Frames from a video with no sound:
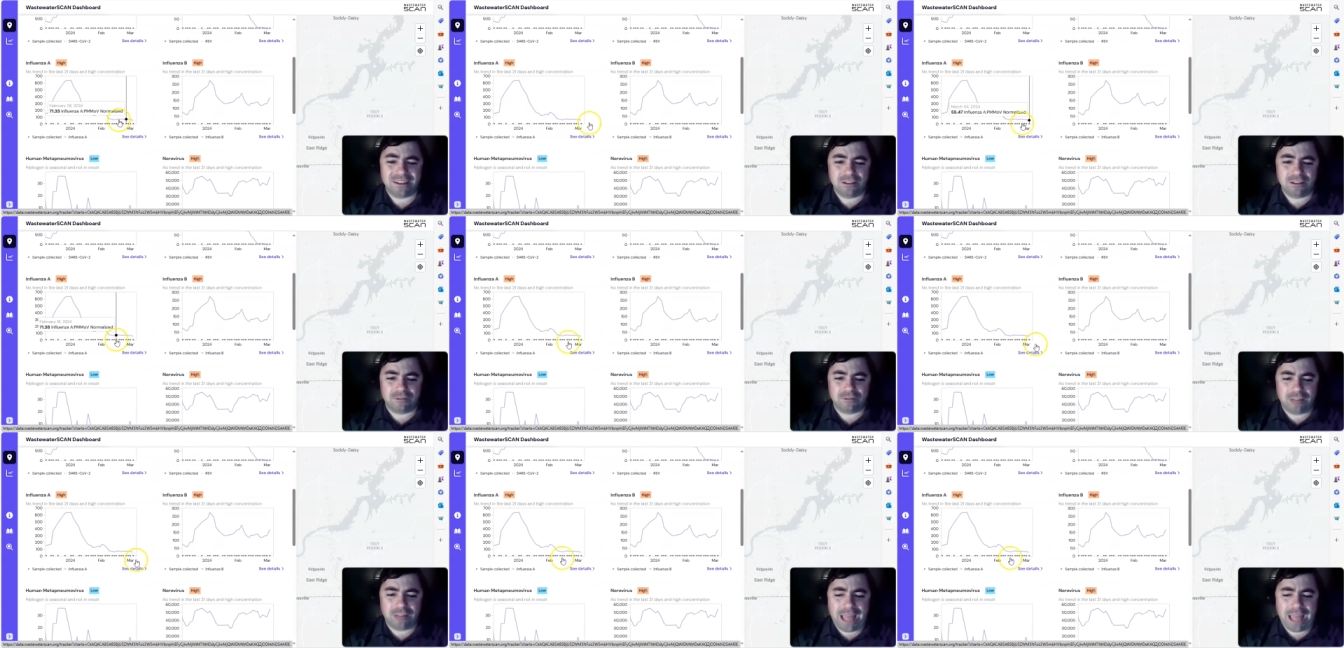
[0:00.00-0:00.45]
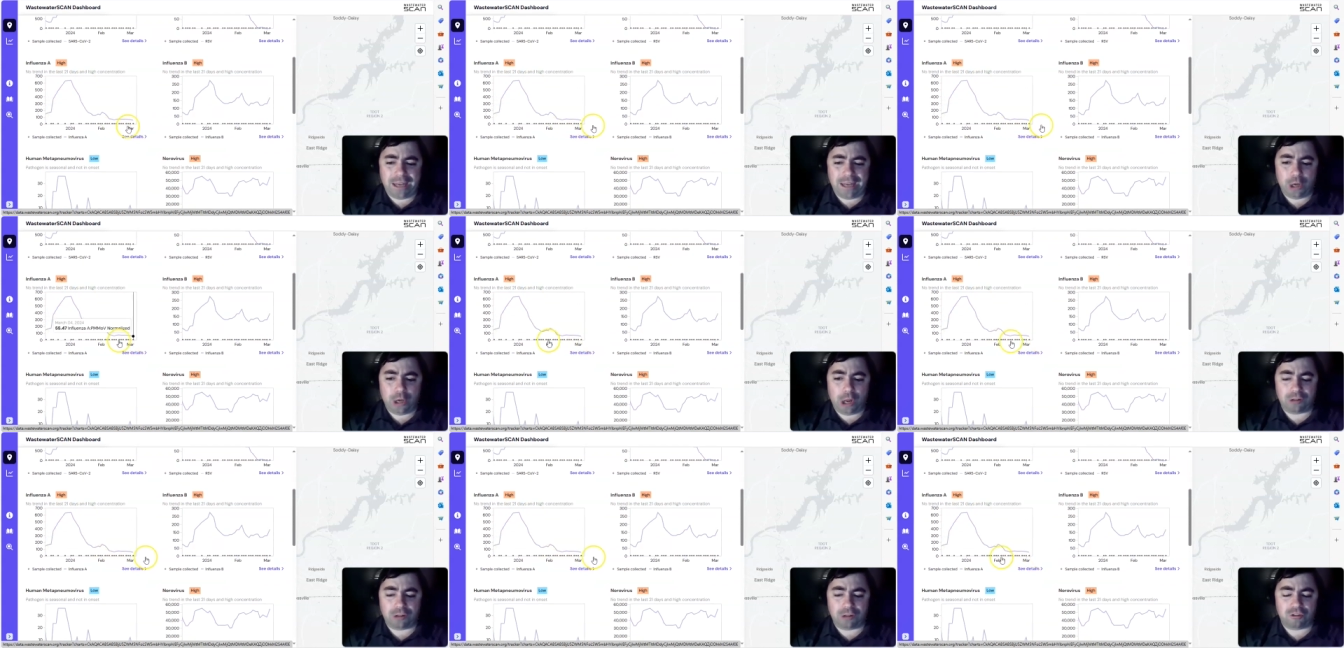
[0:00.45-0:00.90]

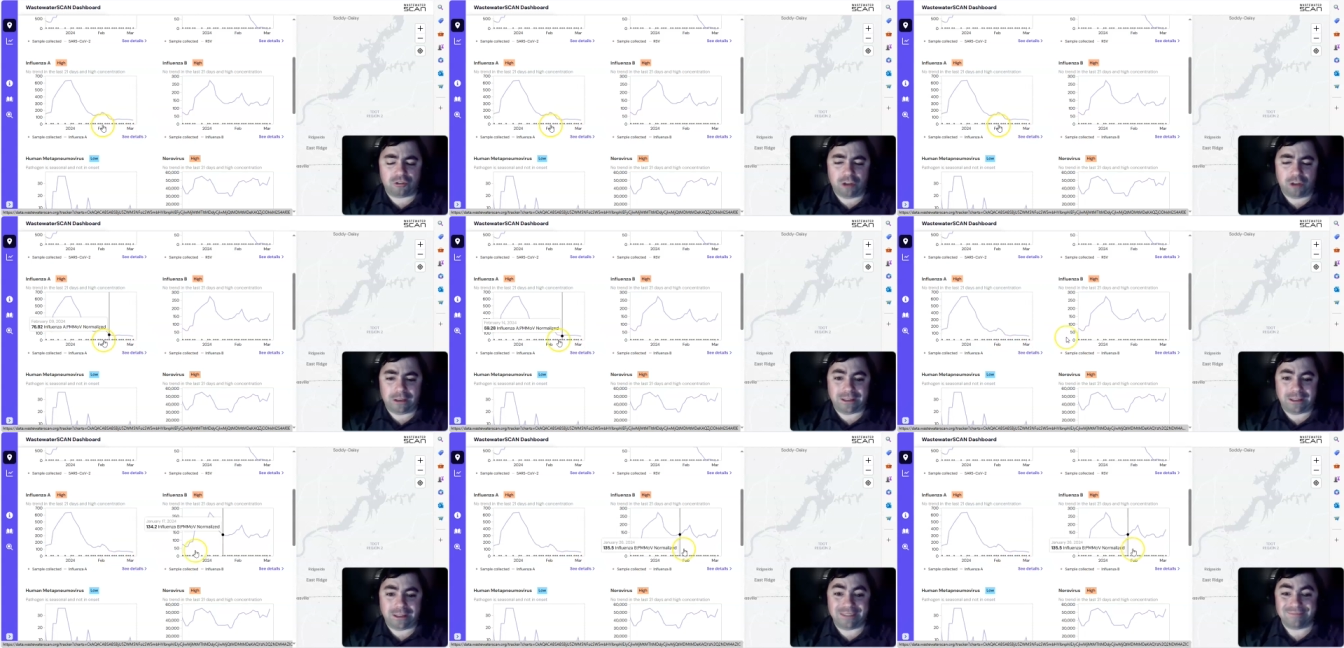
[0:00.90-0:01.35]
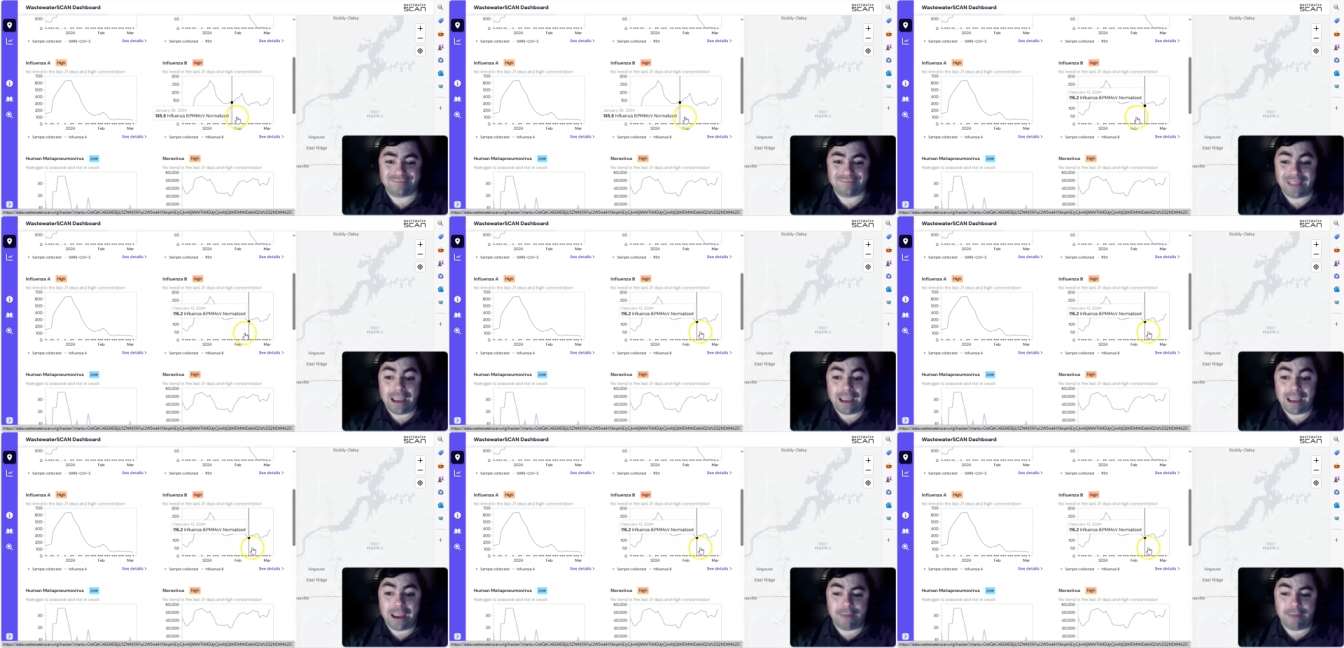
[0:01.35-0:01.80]
flattened out slightly.
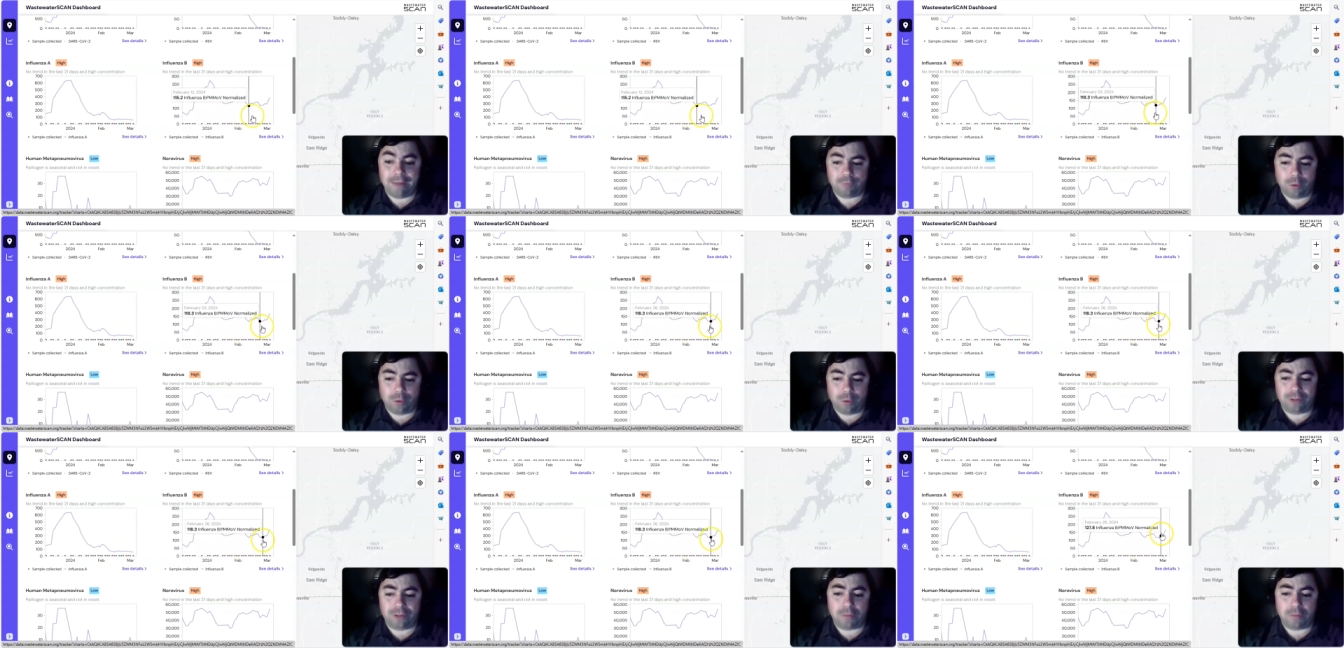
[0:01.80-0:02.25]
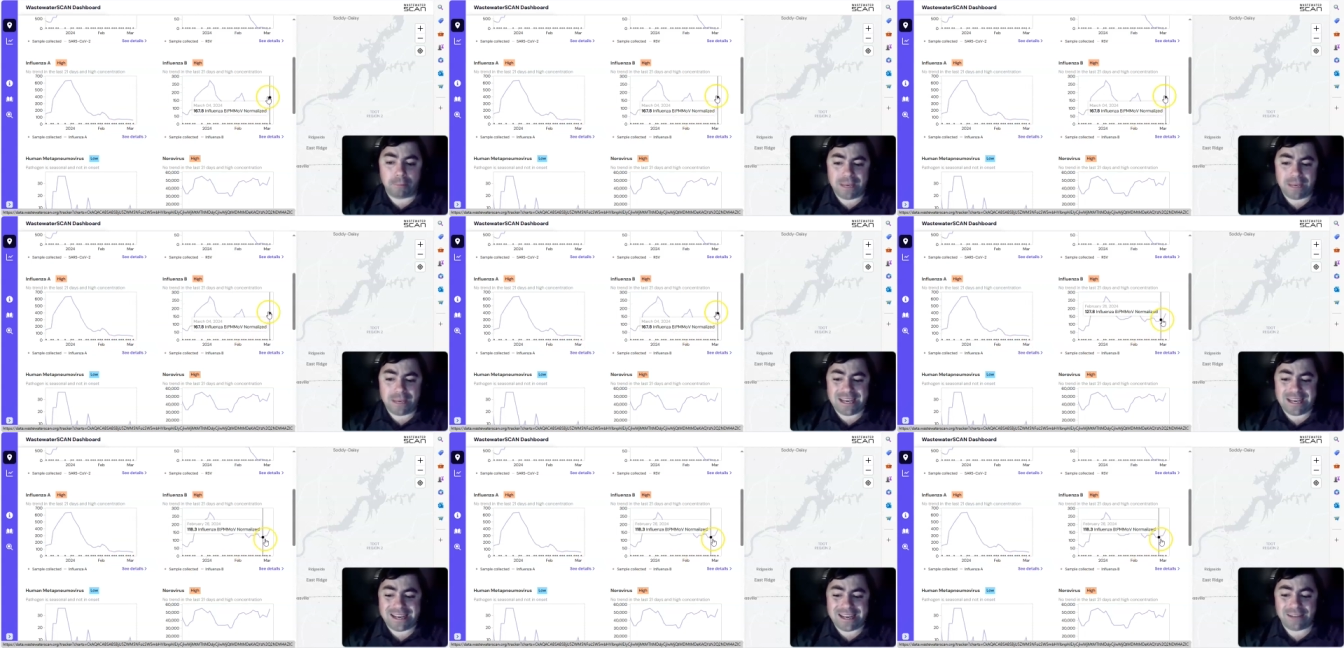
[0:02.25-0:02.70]
Influenza
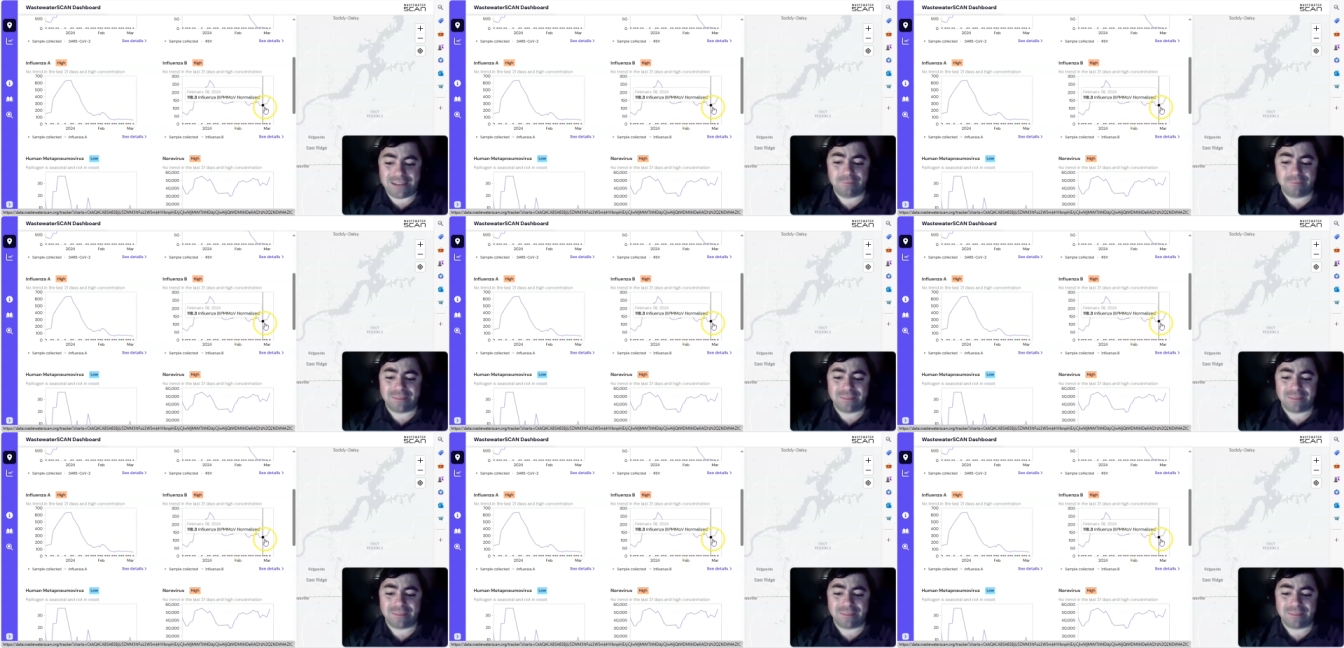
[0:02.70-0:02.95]
B